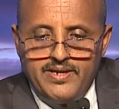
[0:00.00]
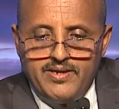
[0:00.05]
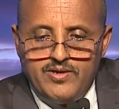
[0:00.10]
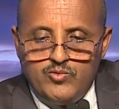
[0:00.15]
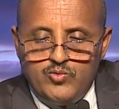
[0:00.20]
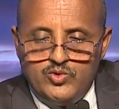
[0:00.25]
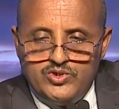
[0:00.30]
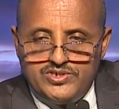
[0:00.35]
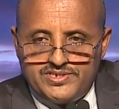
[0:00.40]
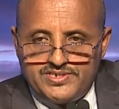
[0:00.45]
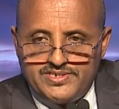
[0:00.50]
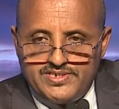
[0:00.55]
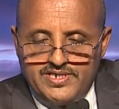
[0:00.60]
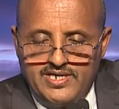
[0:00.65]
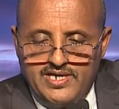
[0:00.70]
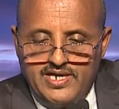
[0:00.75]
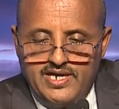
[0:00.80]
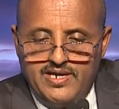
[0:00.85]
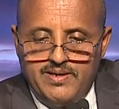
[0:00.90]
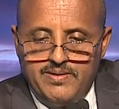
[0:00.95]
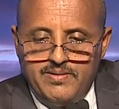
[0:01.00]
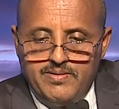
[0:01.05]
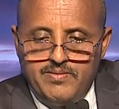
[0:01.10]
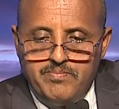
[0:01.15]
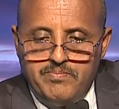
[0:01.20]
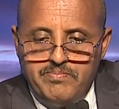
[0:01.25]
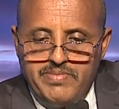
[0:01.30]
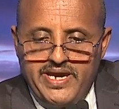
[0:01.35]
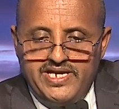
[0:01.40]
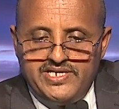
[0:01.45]
with a
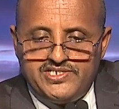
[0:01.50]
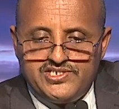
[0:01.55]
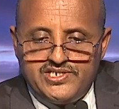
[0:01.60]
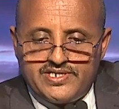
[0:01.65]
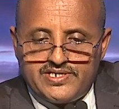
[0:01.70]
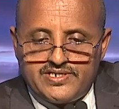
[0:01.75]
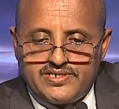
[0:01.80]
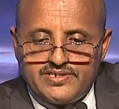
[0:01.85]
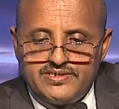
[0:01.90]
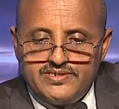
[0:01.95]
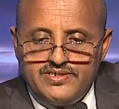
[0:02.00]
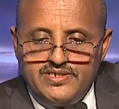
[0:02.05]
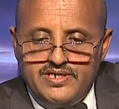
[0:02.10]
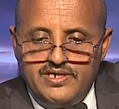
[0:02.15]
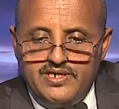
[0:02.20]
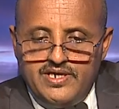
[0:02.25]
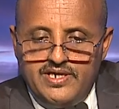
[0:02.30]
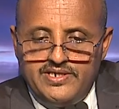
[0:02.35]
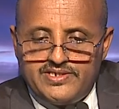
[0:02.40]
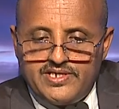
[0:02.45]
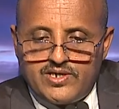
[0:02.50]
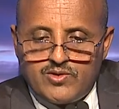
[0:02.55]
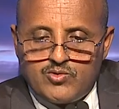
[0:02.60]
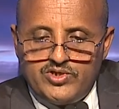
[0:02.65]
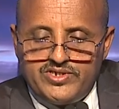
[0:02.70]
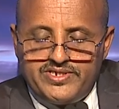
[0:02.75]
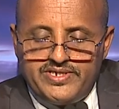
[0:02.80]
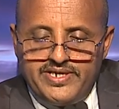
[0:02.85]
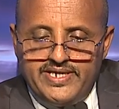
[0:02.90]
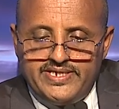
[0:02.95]
major
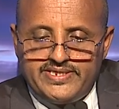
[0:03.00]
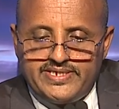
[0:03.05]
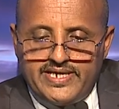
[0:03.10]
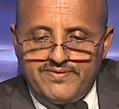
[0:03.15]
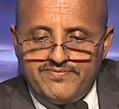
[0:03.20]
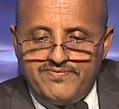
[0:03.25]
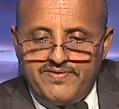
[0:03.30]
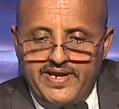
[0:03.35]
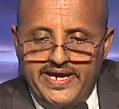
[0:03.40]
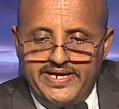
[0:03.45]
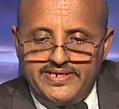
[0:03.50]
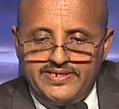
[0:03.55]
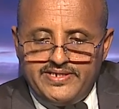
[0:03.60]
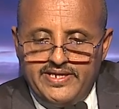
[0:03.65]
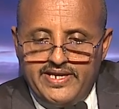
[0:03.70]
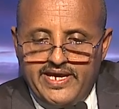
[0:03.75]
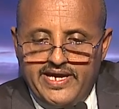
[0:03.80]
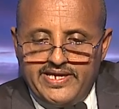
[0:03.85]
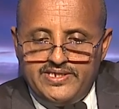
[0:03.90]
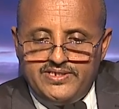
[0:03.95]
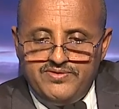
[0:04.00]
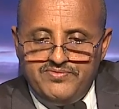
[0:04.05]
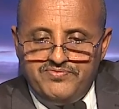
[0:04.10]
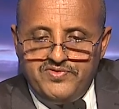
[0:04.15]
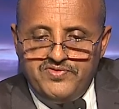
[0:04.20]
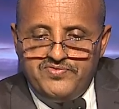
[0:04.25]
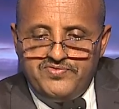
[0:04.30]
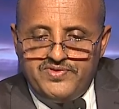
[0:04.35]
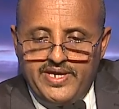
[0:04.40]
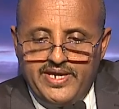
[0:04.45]
intercontinental flight in
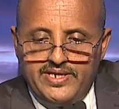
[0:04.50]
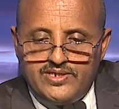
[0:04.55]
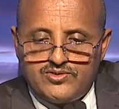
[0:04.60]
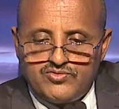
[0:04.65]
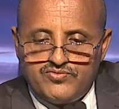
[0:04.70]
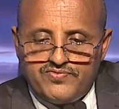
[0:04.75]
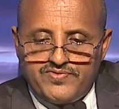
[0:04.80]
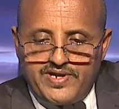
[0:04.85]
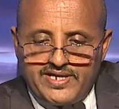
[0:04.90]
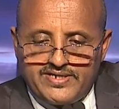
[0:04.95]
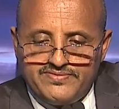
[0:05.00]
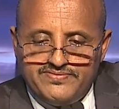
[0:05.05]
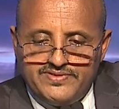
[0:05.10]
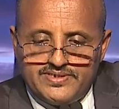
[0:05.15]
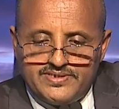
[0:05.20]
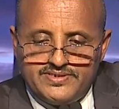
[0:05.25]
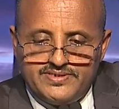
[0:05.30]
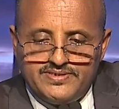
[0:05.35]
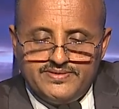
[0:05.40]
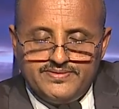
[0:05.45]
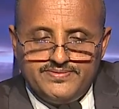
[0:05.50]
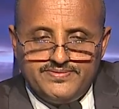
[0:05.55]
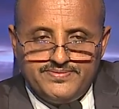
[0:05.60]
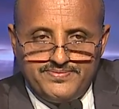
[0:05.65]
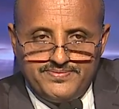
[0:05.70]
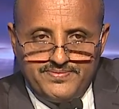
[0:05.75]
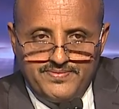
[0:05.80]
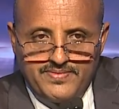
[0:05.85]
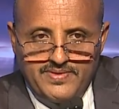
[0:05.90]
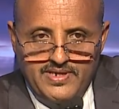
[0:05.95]
1958 to Frankfurt.
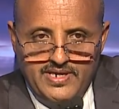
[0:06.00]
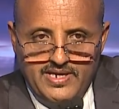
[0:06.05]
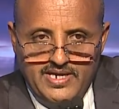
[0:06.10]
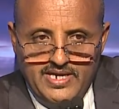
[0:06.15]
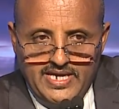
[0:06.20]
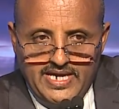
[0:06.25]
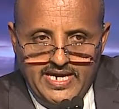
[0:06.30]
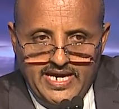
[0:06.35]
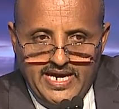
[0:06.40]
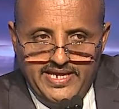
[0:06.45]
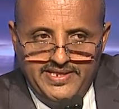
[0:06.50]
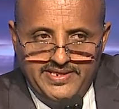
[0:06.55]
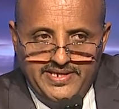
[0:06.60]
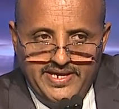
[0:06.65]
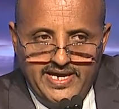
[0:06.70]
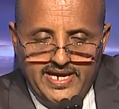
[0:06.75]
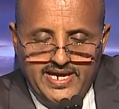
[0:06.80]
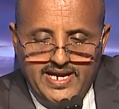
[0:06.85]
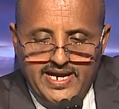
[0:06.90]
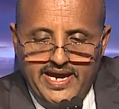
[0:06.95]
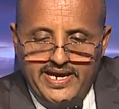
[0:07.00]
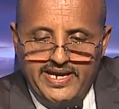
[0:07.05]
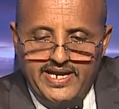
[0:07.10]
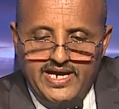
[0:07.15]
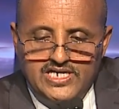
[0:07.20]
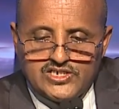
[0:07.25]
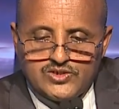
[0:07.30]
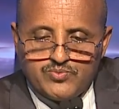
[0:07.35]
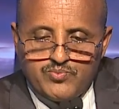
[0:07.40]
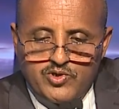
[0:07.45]
And the airline
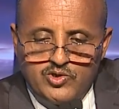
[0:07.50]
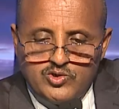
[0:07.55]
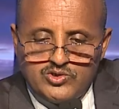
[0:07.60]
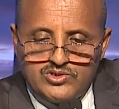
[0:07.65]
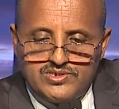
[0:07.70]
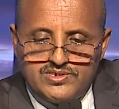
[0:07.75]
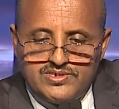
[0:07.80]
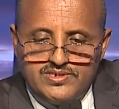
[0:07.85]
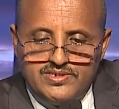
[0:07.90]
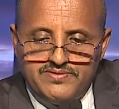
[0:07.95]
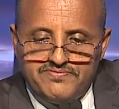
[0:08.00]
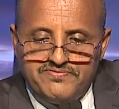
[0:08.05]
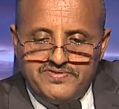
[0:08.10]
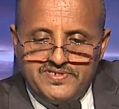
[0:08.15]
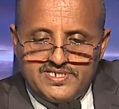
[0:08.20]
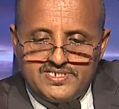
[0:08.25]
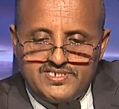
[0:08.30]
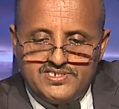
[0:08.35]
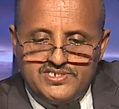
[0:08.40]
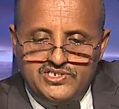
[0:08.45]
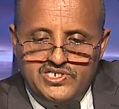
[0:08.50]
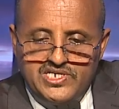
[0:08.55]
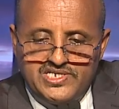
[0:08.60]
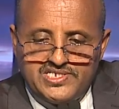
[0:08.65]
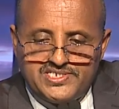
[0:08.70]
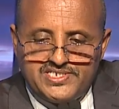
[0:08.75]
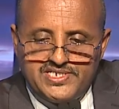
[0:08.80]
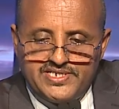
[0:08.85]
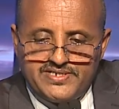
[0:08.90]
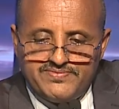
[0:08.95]
has brought the first jet
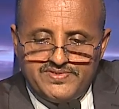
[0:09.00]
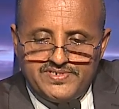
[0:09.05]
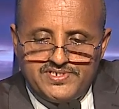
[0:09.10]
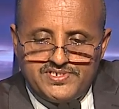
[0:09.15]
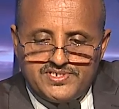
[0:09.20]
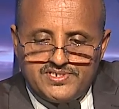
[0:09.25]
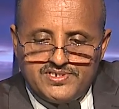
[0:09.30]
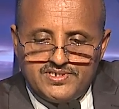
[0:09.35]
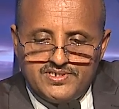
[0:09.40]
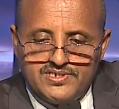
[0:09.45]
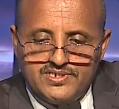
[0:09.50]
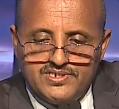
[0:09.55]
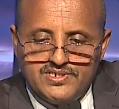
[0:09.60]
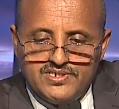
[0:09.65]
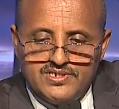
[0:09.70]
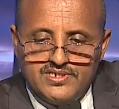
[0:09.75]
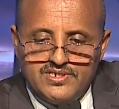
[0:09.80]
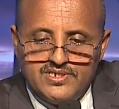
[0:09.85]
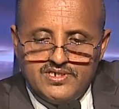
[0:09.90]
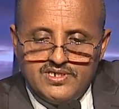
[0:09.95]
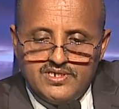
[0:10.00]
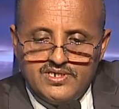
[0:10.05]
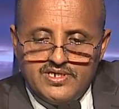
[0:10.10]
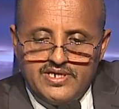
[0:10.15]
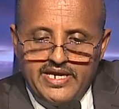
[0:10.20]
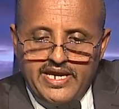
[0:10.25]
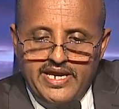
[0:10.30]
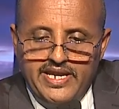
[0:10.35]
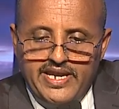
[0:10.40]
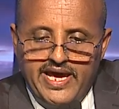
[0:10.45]
service
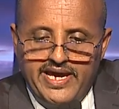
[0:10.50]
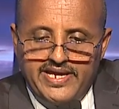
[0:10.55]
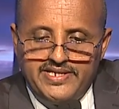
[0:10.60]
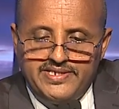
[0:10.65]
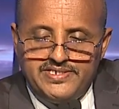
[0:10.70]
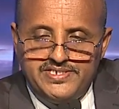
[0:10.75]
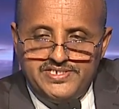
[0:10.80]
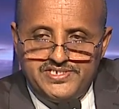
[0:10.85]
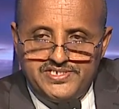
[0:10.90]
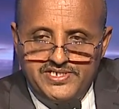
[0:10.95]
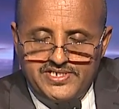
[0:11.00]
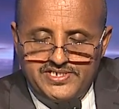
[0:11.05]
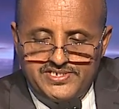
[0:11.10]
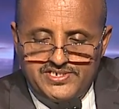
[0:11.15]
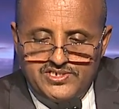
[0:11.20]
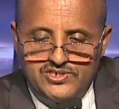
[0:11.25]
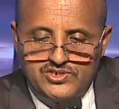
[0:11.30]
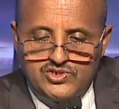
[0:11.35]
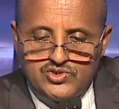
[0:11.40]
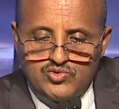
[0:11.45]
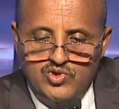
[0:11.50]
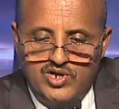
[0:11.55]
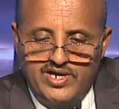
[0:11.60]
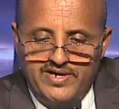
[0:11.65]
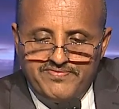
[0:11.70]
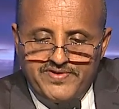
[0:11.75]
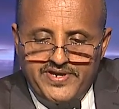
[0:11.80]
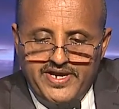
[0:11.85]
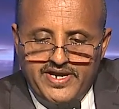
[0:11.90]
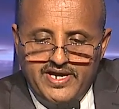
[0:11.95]
in 1960s to
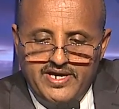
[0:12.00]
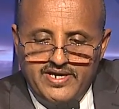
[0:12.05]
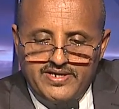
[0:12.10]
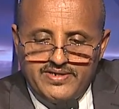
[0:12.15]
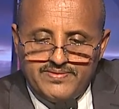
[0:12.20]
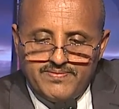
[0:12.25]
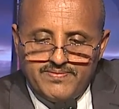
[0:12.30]
Africa,